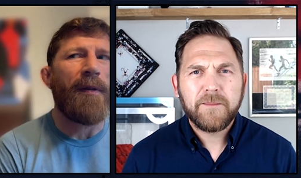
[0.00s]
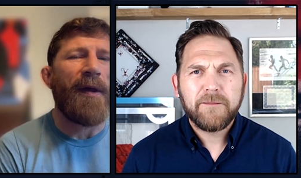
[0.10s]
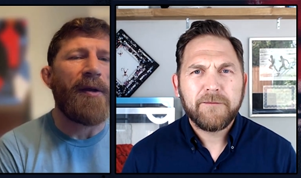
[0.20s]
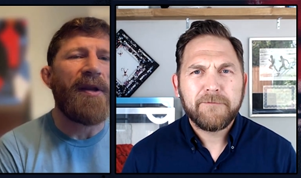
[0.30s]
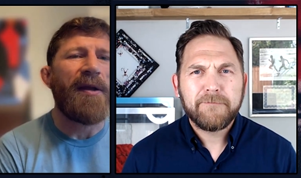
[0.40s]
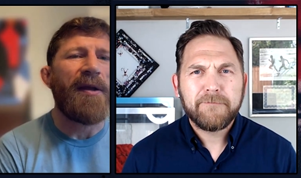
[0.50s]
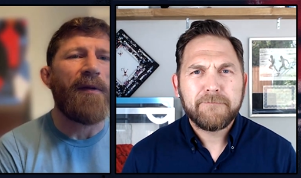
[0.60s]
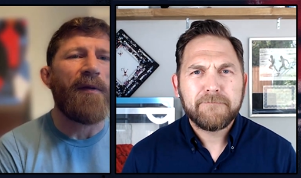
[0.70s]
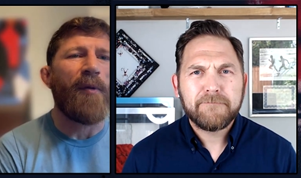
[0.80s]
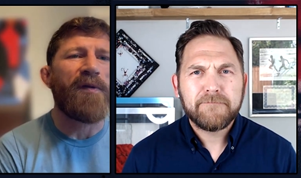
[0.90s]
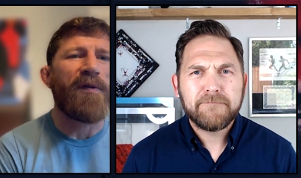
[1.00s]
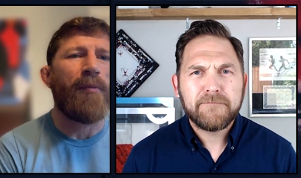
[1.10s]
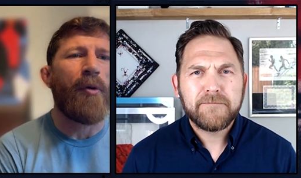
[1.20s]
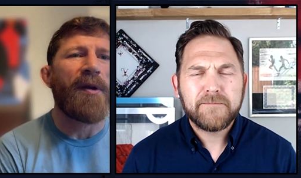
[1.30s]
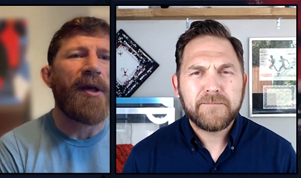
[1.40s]
Speaker 1: that you need, those most
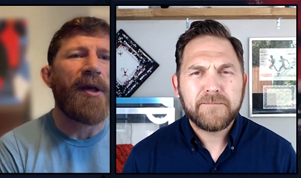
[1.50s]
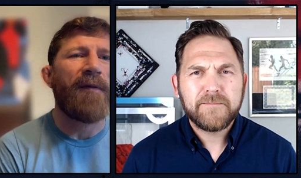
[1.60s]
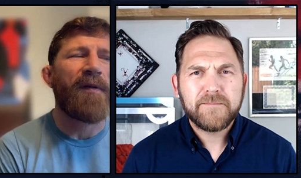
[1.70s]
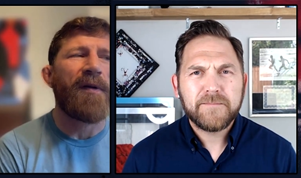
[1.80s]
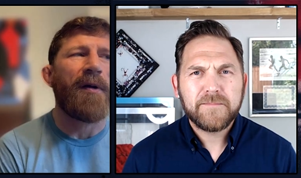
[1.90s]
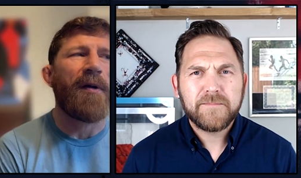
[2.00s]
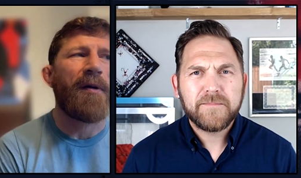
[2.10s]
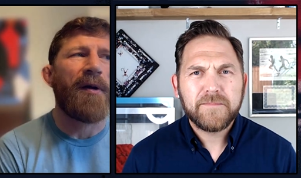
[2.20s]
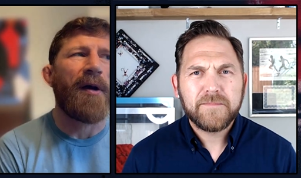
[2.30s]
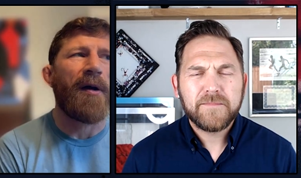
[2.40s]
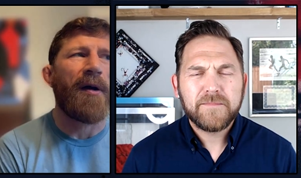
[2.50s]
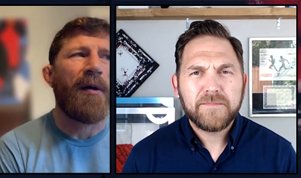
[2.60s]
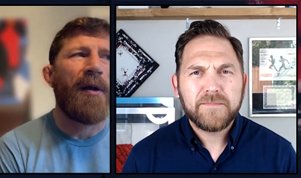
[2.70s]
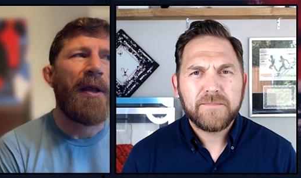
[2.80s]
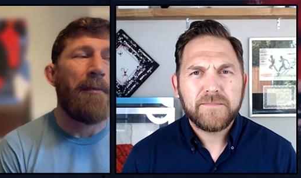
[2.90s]
important gifts, you know,
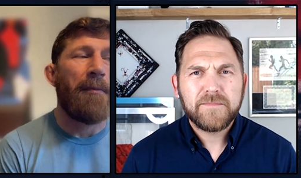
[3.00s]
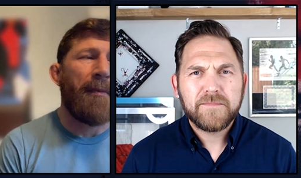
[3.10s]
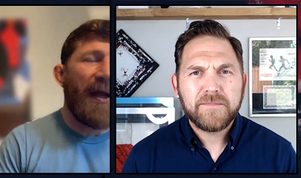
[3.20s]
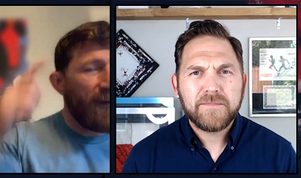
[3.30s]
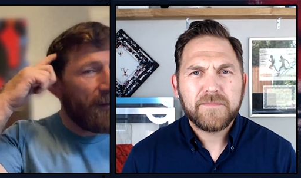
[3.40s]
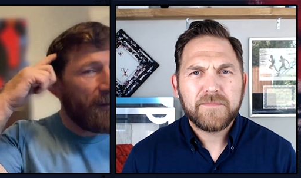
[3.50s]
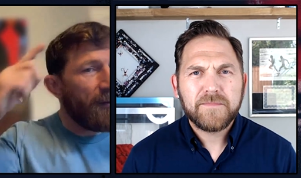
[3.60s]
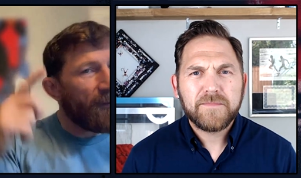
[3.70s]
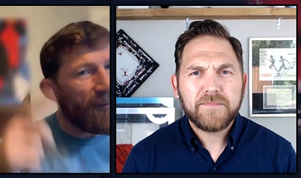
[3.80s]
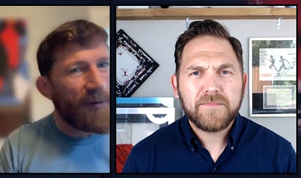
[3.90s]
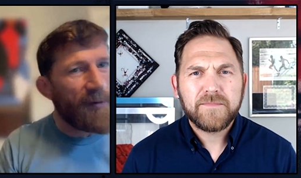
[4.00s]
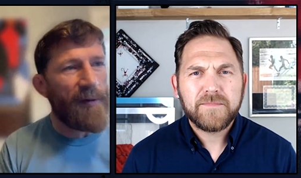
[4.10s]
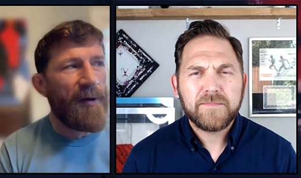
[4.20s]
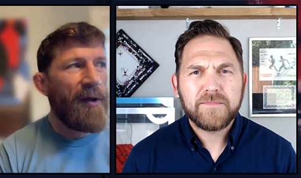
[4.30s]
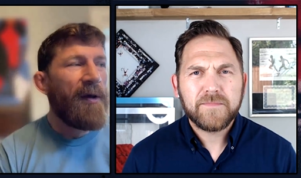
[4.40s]
uh, mental,
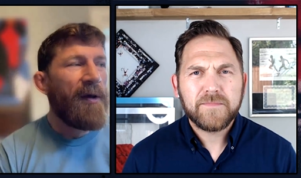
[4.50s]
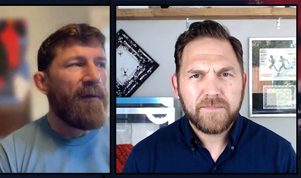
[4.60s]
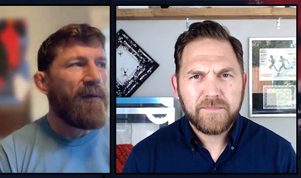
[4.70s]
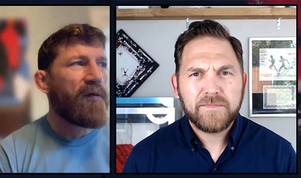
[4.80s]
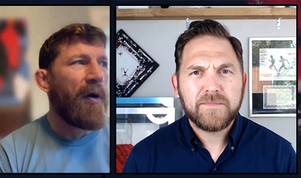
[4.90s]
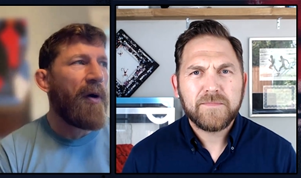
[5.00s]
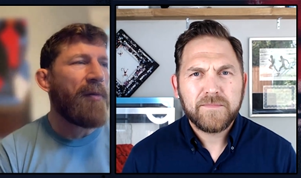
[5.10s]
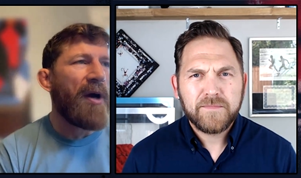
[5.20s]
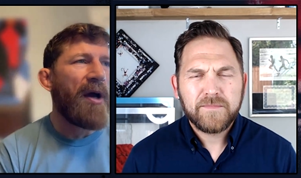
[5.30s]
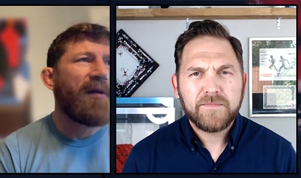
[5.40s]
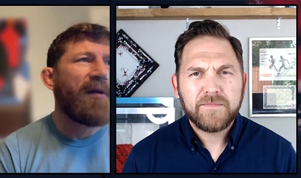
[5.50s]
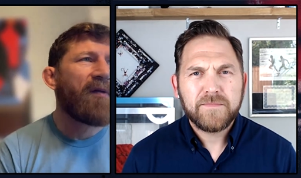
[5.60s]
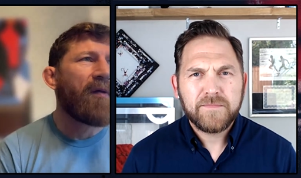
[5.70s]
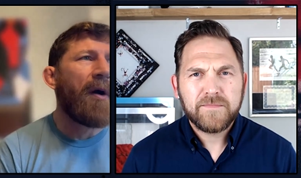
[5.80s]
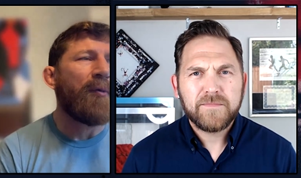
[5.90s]
very strong
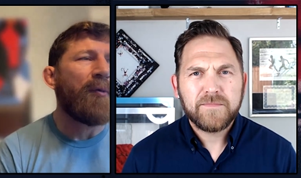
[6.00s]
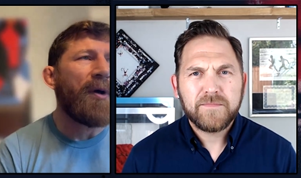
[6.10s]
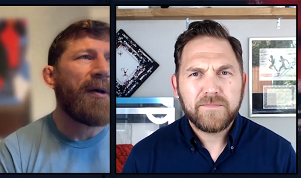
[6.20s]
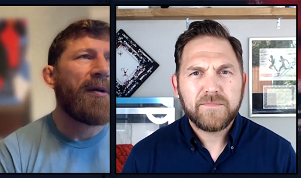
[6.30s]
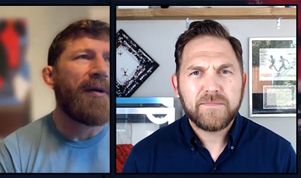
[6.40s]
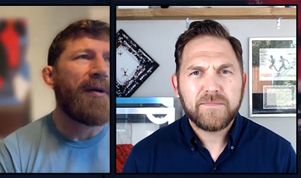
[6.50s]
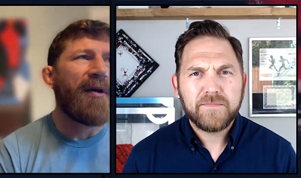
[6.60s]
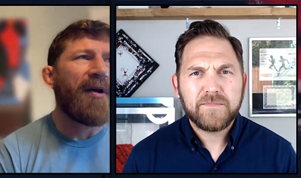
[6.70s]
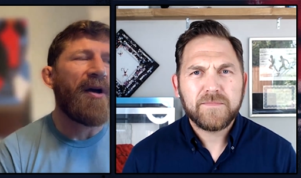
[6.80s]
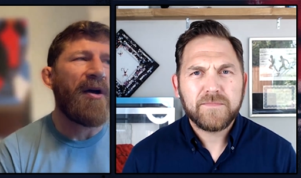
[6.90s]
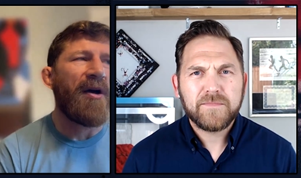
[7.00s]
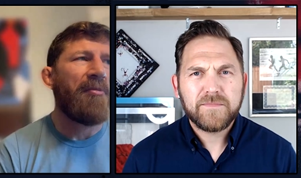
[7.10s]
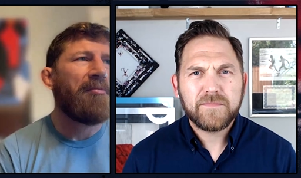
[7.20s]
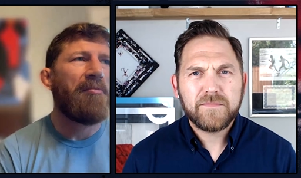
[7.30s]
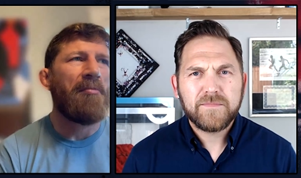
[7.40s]
mind, strong will,
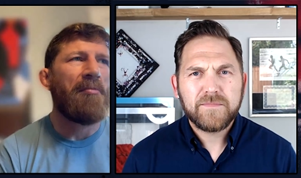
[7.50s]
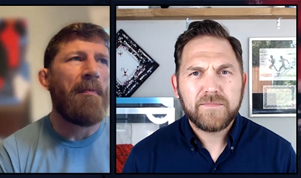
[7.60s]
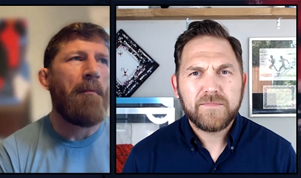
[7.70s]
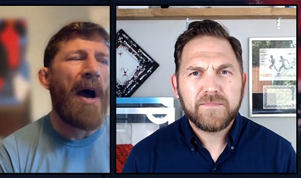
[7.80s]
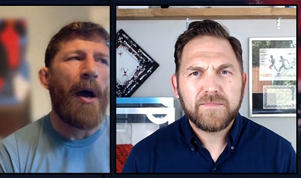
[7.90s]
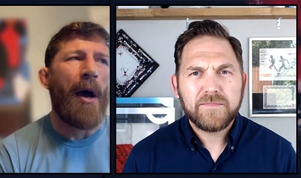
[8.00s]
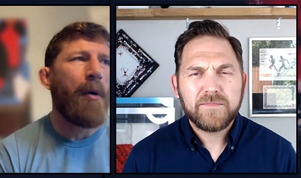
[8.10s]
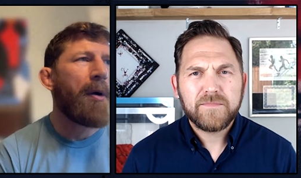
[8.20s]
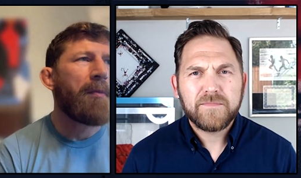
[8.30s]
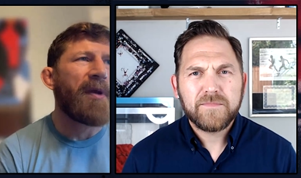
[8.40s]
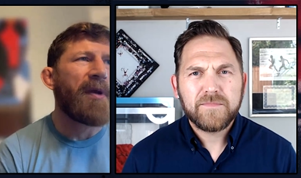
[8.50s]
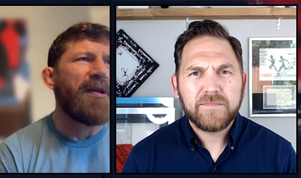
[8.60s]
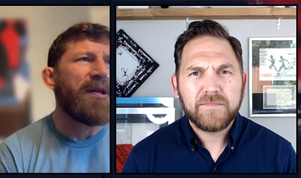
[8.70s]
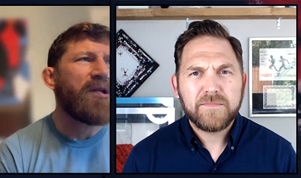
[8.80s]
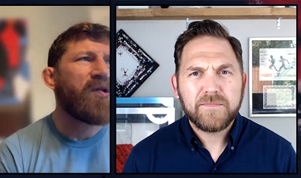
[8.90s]
um, power,
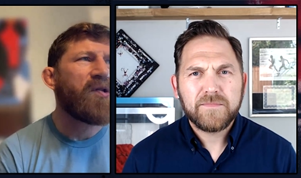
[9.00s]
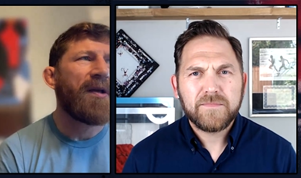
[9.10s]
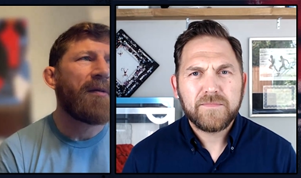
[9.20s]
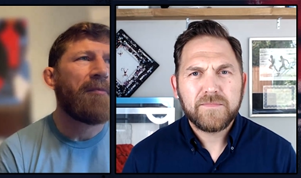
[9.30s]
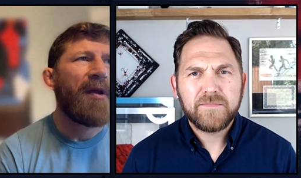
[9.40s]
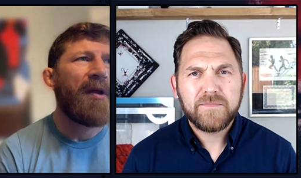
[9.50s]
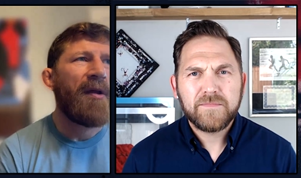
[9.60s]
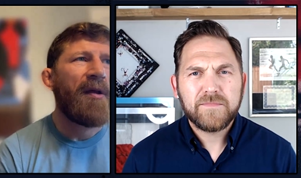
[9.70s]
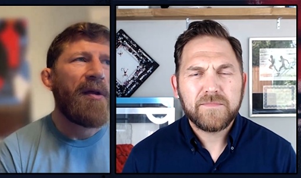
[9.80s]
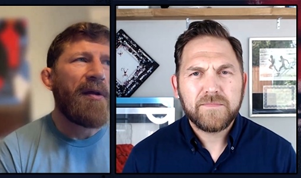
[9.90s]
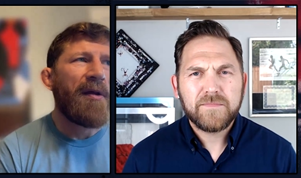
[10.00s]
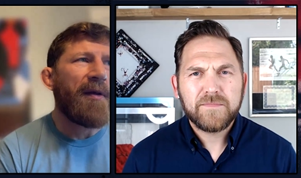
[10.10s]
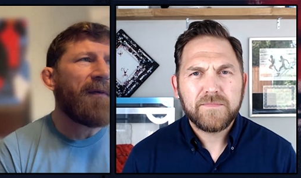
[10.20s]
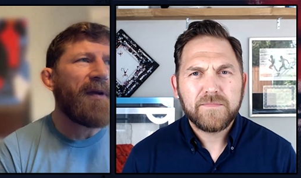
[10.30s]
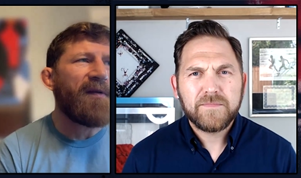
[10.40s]
conditioning.
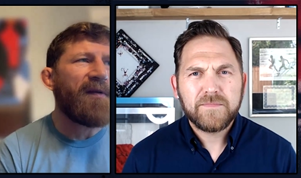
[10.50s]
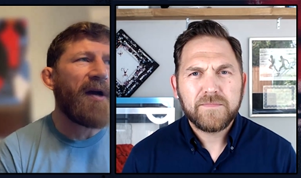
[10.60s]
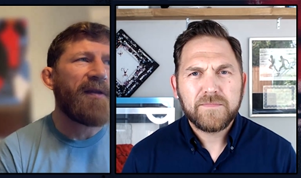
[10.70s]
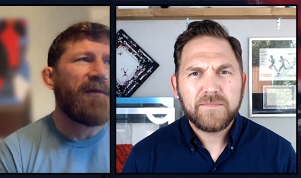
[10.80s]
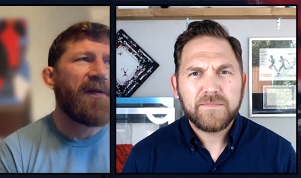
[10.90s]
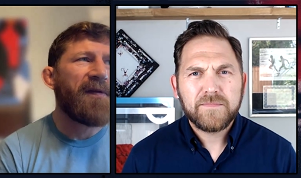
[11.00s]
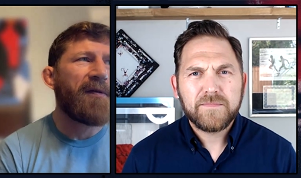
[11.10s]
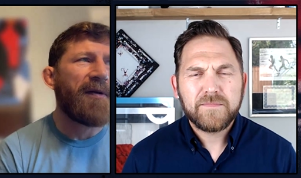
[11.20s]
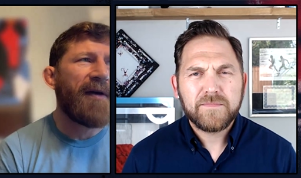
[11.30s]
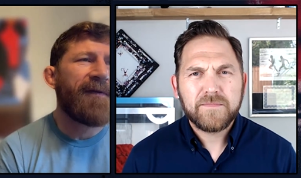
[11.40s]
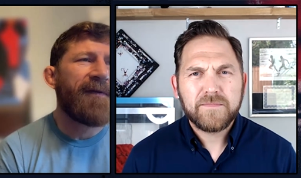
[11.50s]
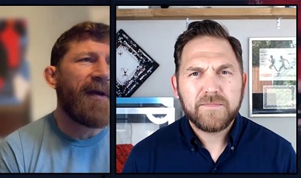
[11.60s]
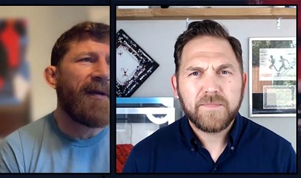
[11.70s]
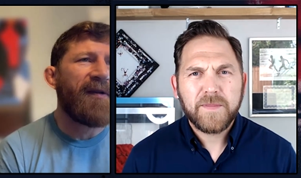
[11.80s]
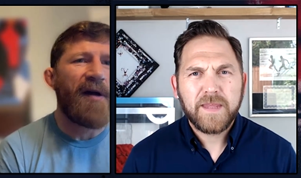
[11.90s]
He's got the physical
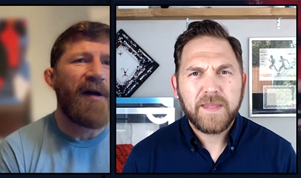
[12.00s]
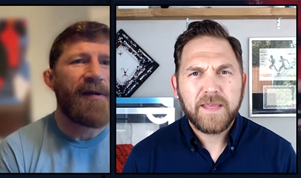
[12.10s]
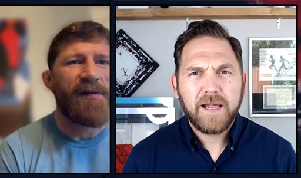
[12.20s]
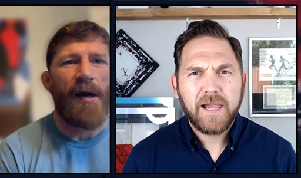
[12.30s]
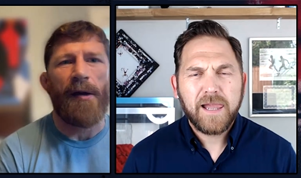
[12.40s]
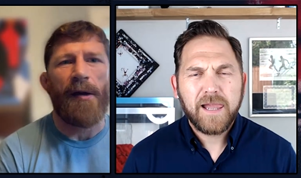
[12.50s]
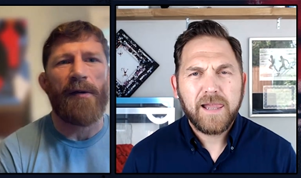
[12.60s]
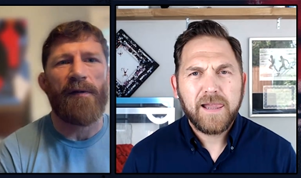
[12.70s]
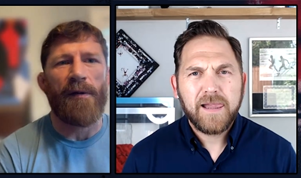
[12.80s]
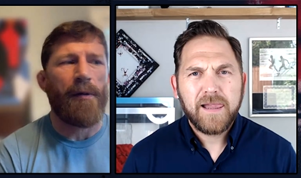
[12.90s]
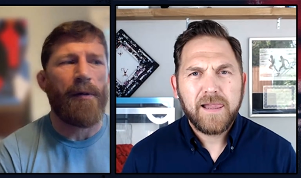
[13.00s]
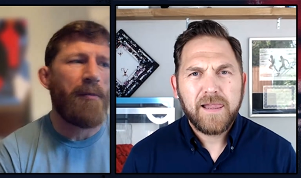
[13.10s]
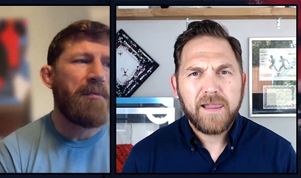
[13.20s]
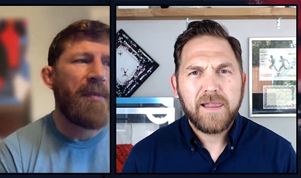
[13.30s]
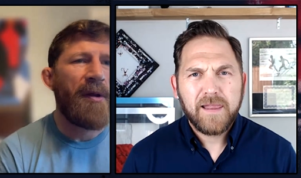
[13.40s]
gifts and he's got the desire.
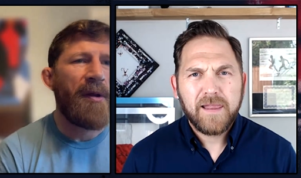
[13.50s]
So,